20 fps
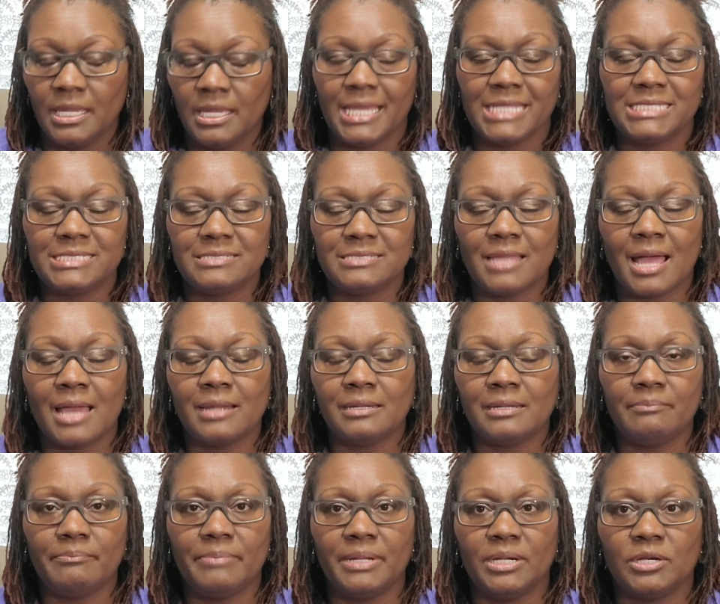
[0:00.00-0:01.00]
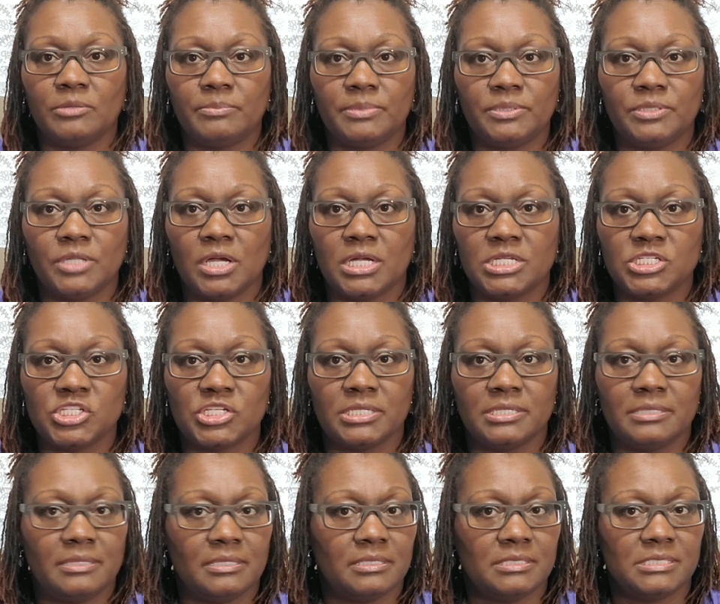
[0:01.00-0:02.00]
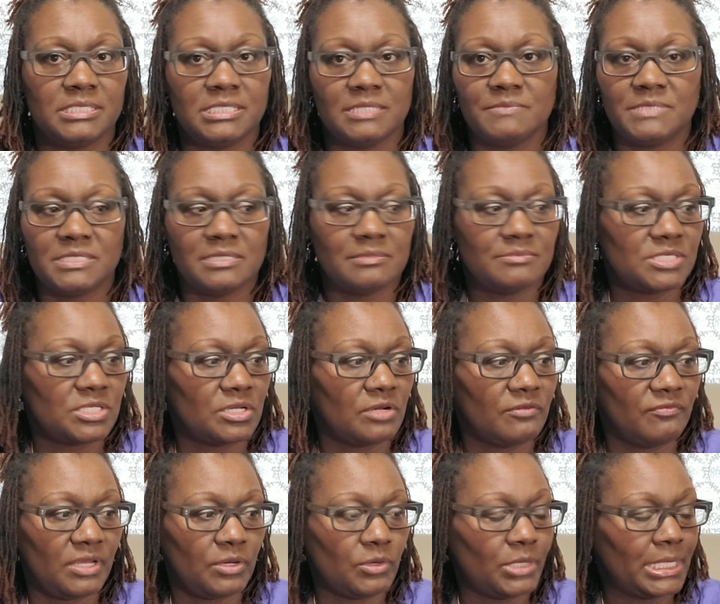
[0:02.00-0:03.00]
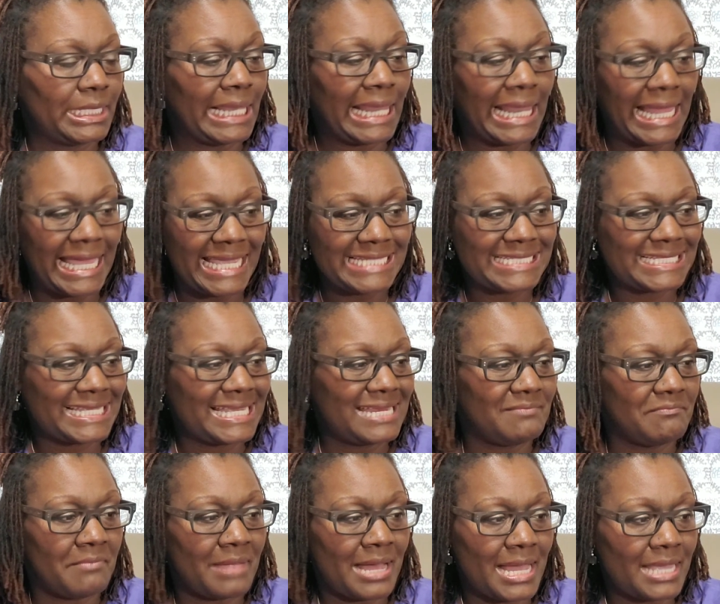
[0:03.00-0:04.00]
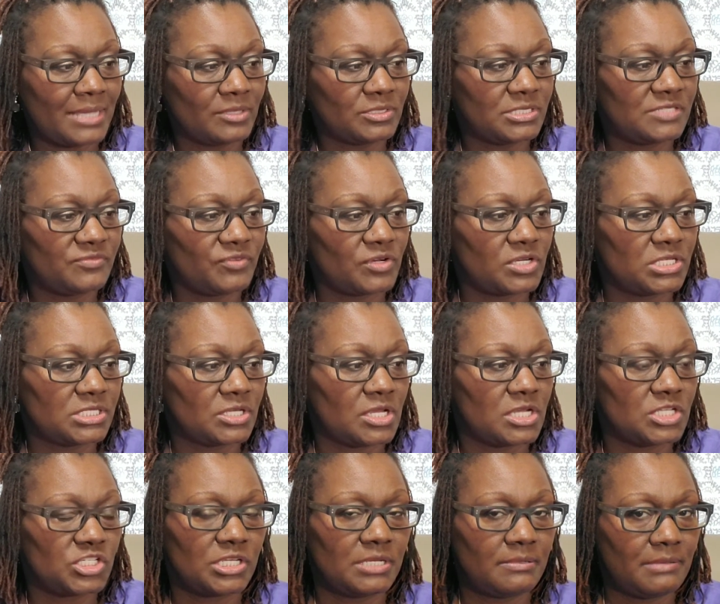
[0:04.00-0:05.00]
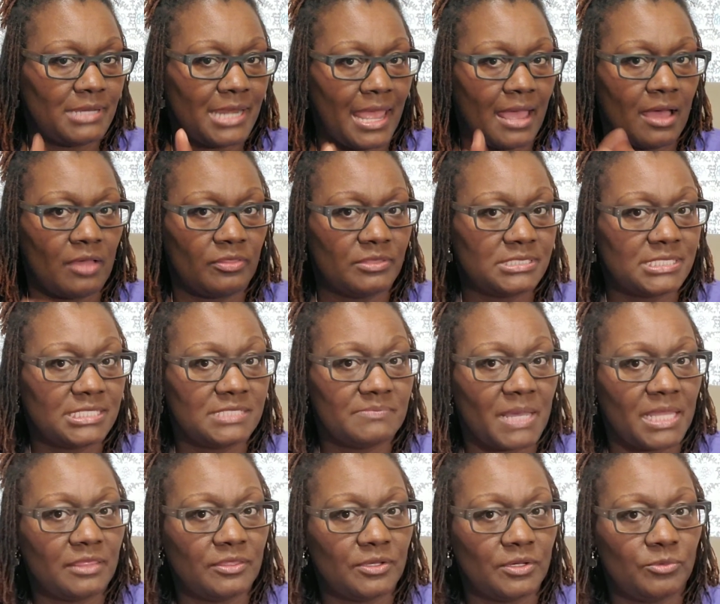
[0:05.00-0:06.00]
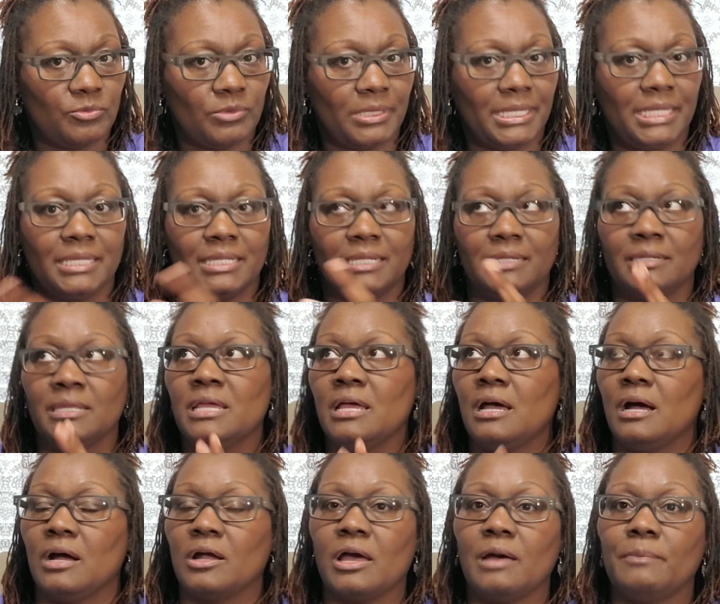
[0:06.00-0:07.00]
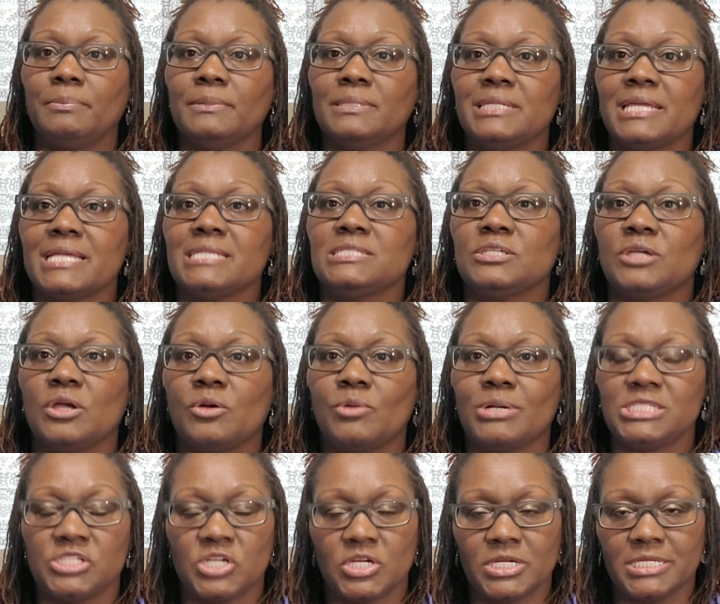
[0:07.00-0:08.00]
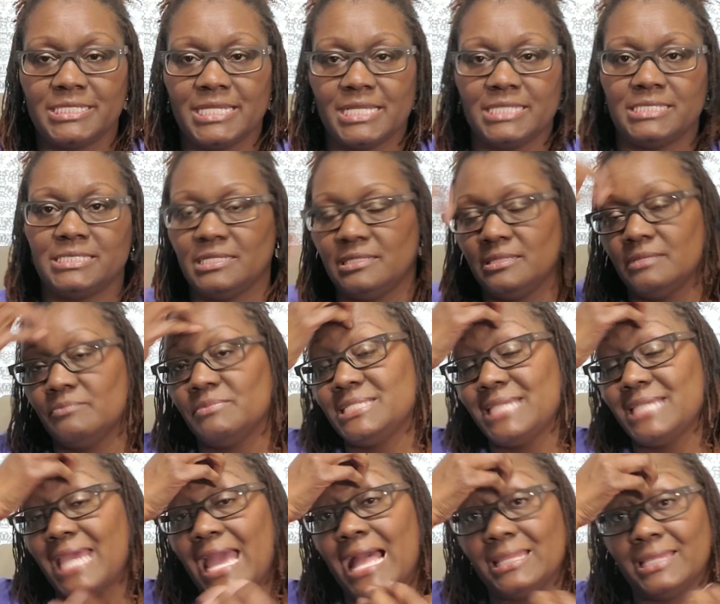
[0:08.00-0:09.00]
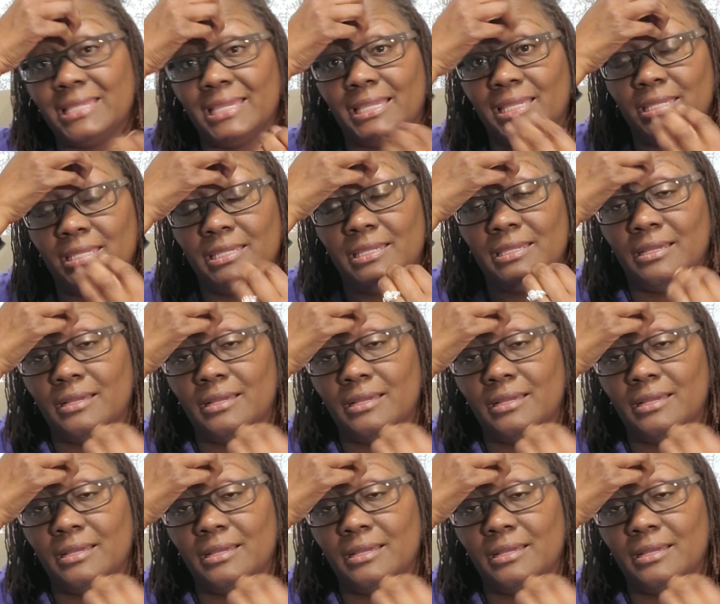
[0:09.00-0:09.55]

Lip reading: It's not unbearable nausea. The symptoms are very light and mild as far as nausea. Now, this is my 3rd week, and a couple of days ago, I started tasting the metallic